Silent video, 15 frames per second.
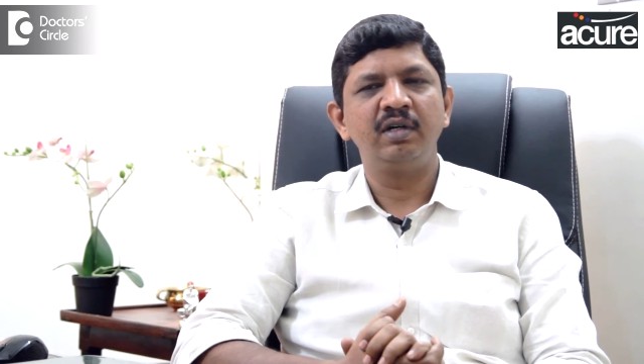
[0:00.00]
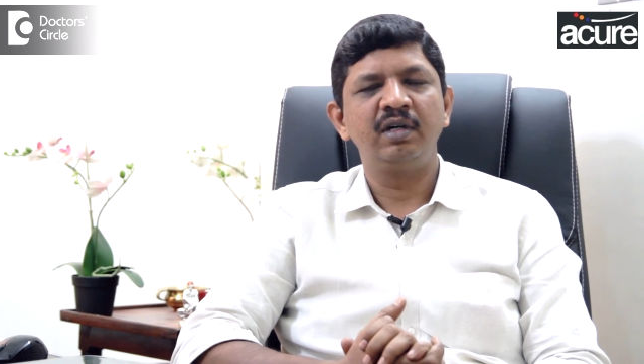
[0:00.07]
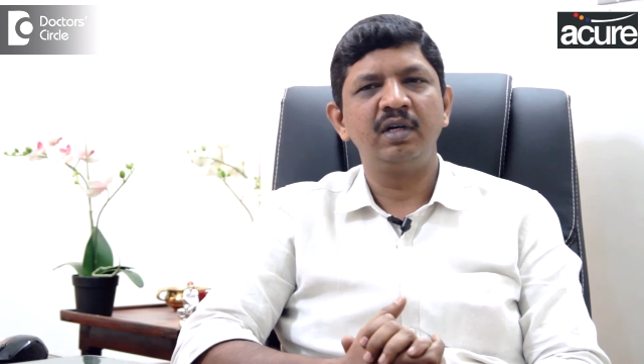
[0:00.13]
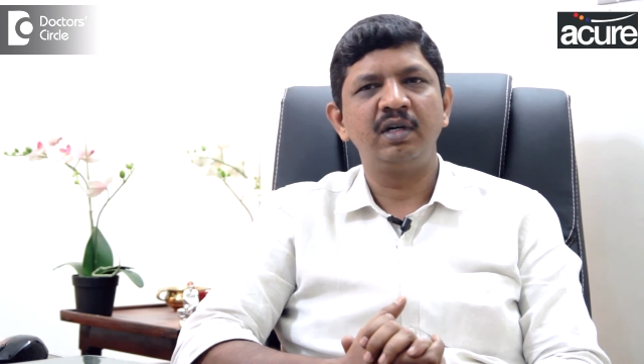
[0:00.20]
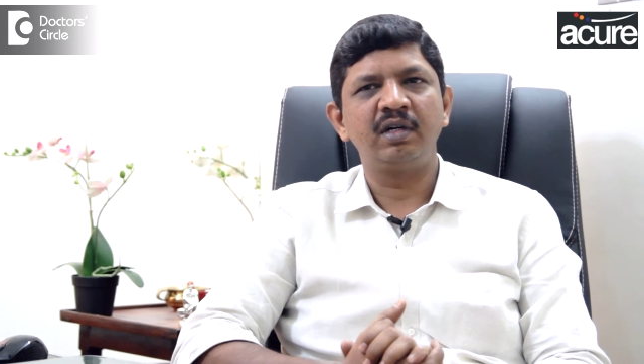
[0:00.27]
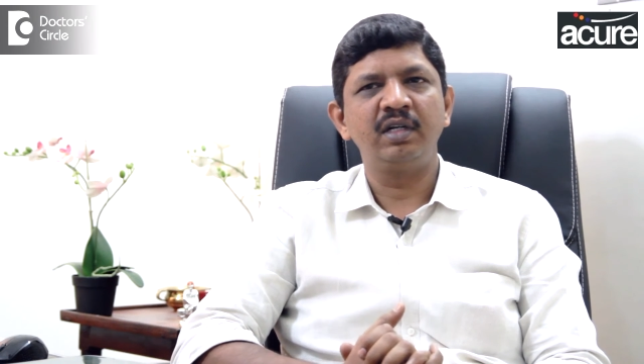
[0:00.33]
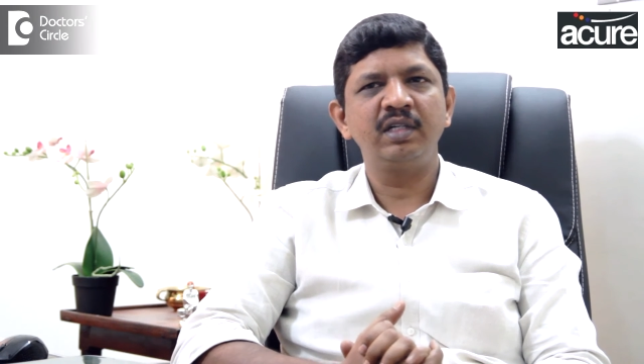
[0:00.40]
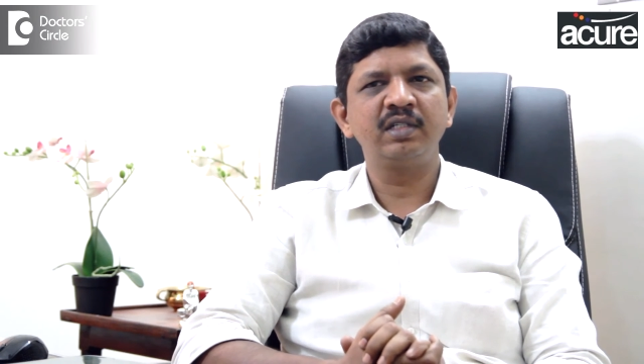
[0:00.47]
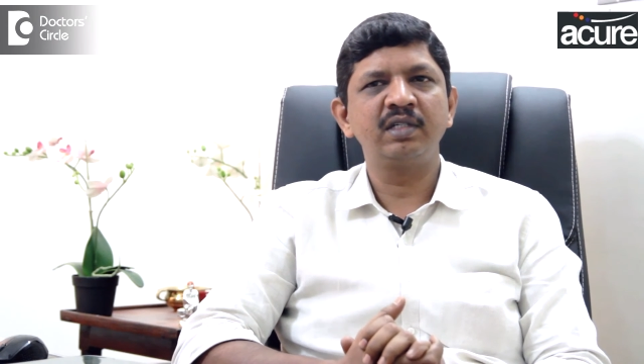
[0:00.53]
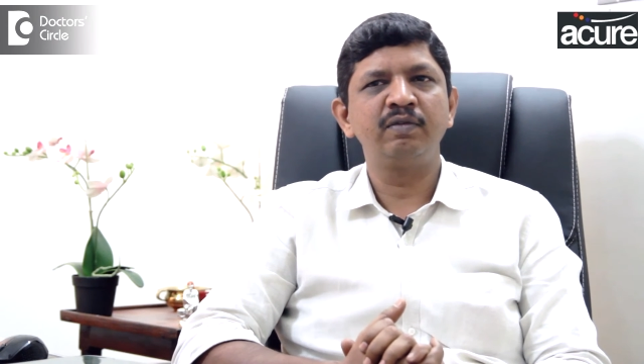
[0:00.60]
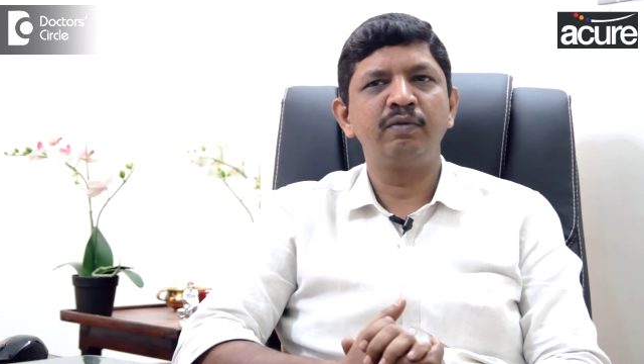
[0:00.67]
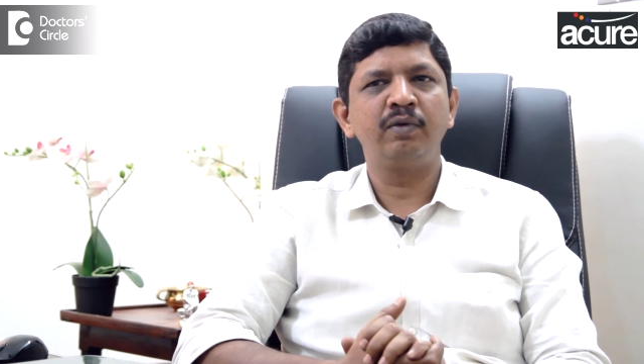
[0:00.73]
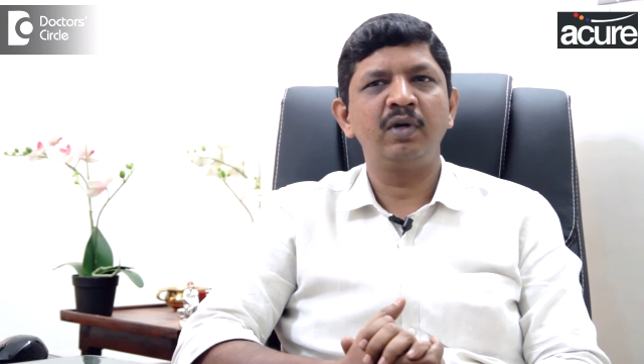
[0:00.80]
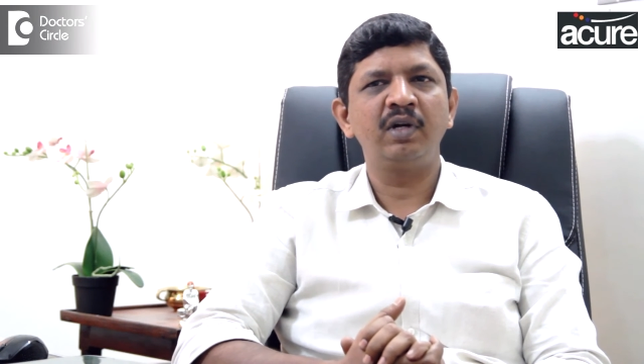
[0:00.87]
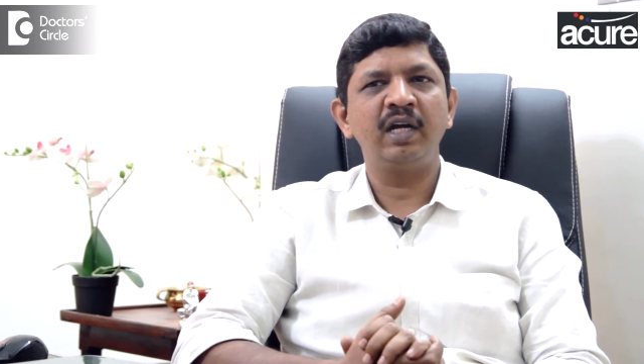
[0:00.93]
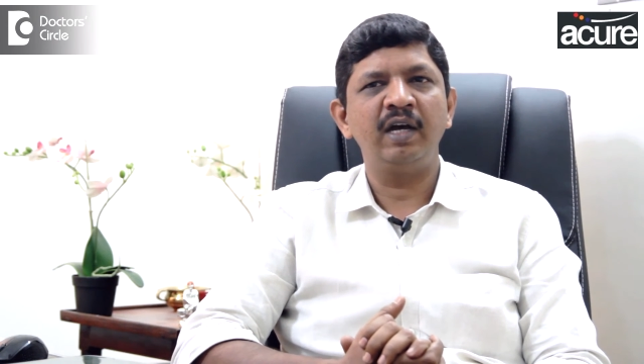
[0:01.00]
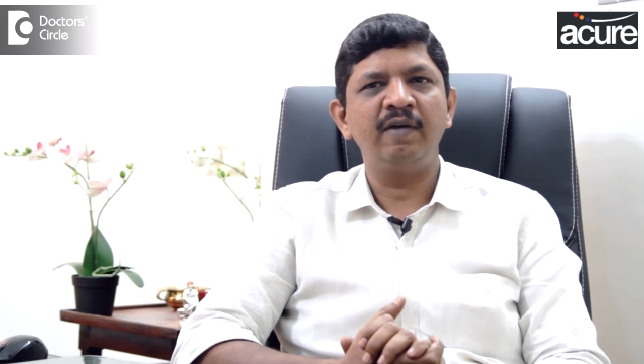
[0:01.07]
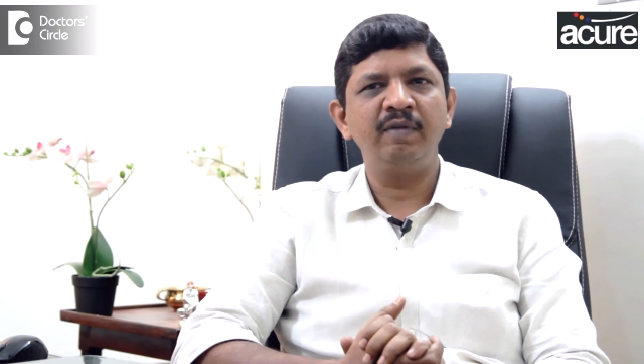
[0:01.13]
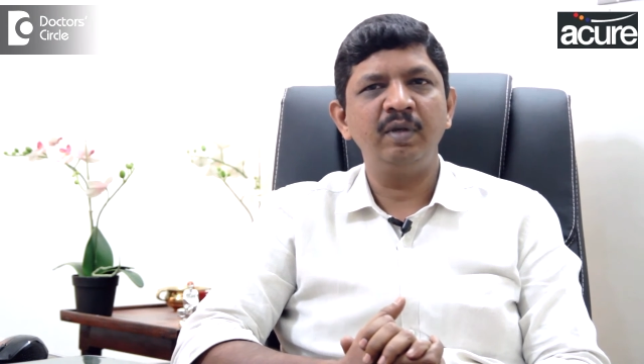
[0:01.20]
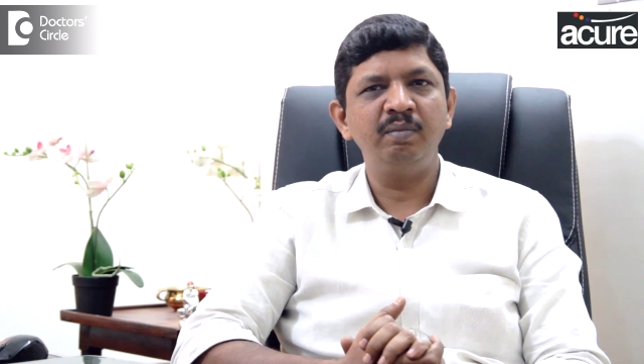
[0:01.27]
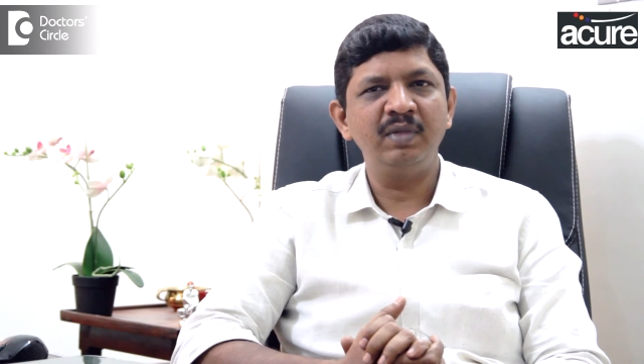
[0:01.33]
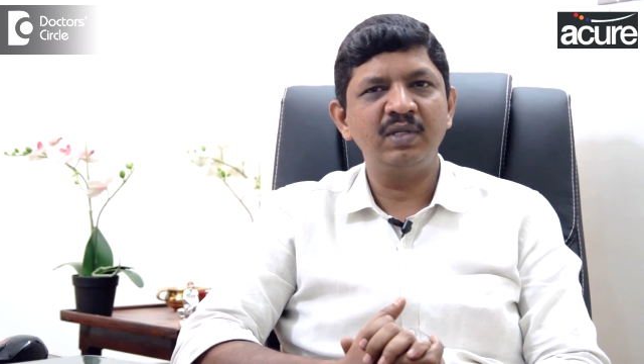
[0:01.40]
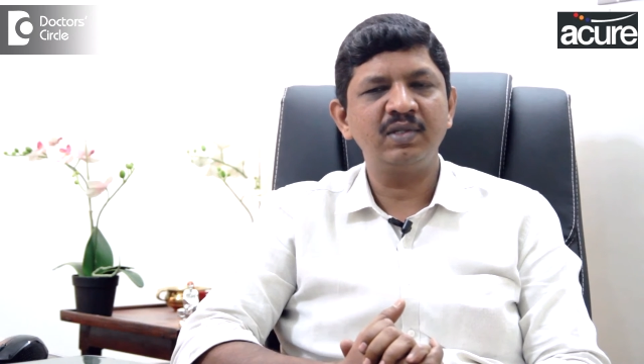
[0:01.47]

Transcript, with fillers: her risk for having